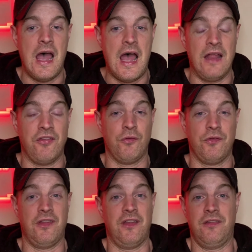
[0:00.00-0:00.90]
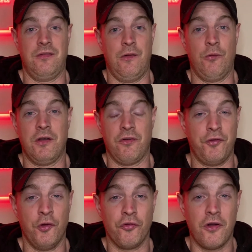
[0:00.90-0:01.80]
Uh, it's the, the rear
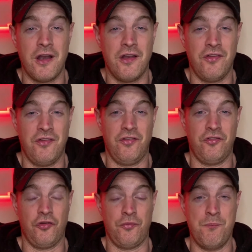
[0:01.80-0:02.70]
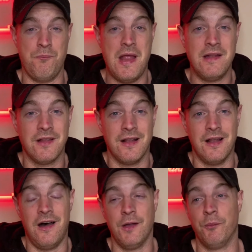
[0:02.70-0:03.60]
diffuser on it is just
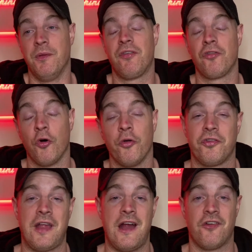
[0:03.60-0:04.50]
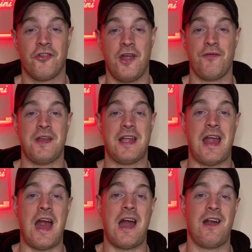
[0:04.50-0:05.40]
mental. I would be so scared driving
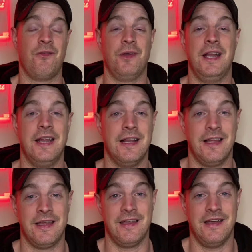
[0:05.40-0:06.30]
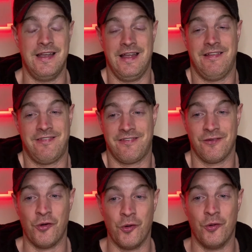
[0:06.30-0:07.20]
that car. Really, like it's
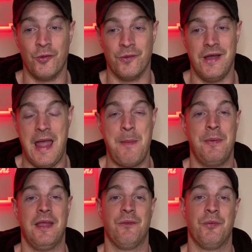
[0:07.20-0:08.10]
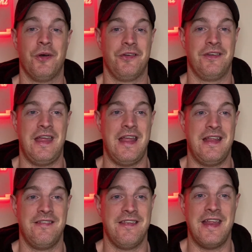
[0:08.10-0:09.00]
so epic, but
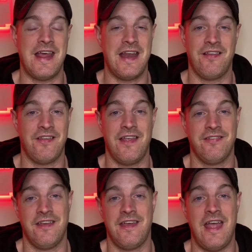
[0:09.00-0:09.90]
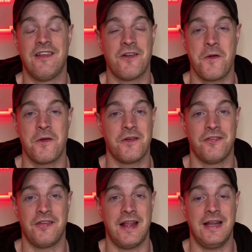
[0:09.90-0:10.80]
in saying that, it's it's a head turner
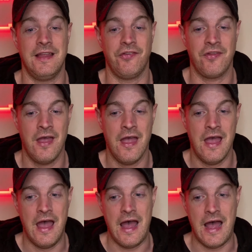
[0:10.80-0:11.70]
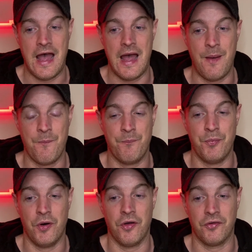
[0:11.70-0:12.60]
to say the least. Um,
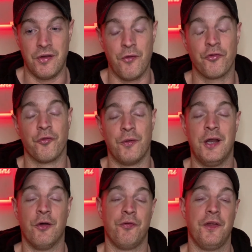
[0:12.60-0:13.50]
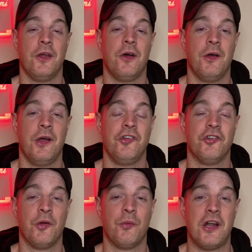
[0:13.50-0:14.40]
but it was a really good video. I, I
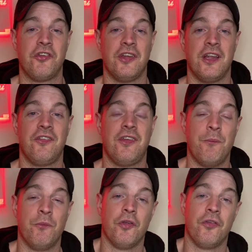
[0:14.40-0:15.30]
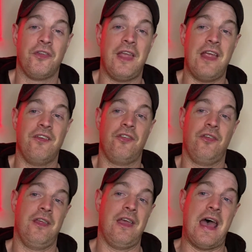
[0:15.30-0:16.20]
enjoyed watching it. Tim does get
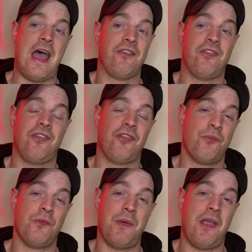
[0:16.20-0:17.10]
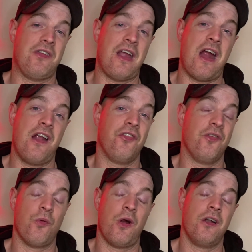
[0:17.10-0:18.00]
access to some of the best cars
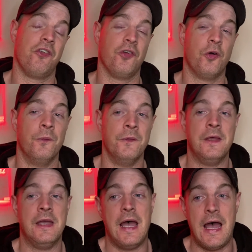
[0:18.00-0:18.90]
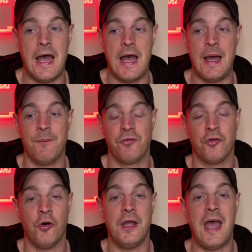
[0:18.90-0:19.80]
in the world, you know. Um,
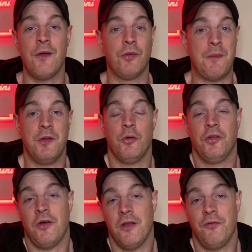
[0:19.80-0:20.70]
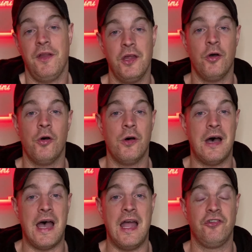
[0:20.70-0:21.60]
so yeah, let me know what you thought of the video
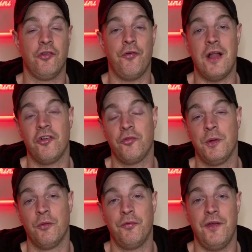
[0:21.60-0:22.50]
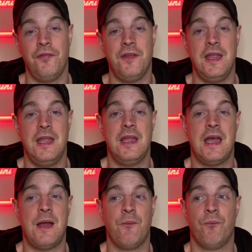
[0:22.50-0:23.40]
and you follow
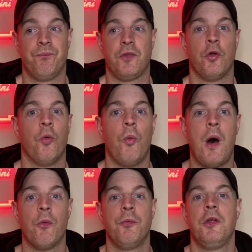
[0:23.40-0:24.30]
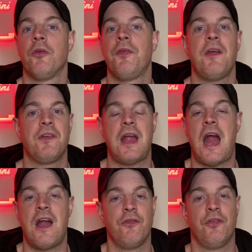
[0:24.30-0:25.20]
Shmee150. Um, you know, what would be your favorite
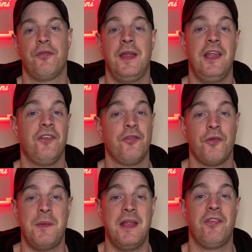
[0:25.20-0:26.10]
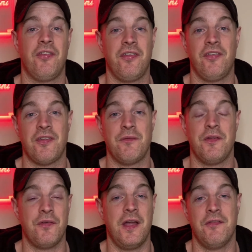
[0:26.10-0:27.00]
car of his fleet? For me, it's the
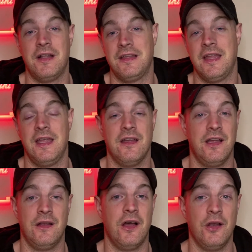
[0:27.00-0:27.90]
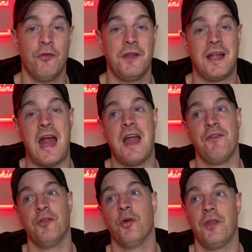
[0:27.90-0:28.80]
675 LT. I, I love that car,
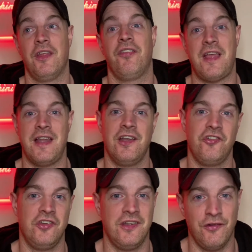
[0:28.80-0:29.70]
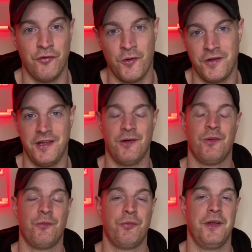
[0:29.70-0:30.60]
even though the Senna GT40 are
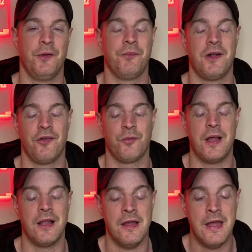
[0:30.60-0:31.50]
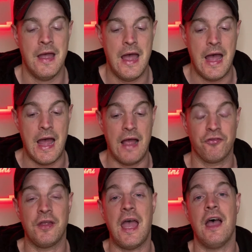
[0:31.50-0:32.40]
pretty up there as well. Uh,
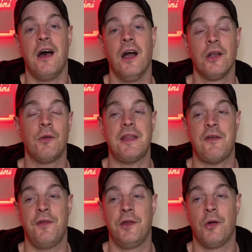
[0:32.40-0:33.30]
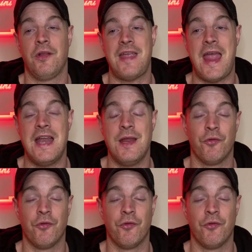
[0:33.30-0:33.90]
so yeah, I'm gonna rate that video out of 10.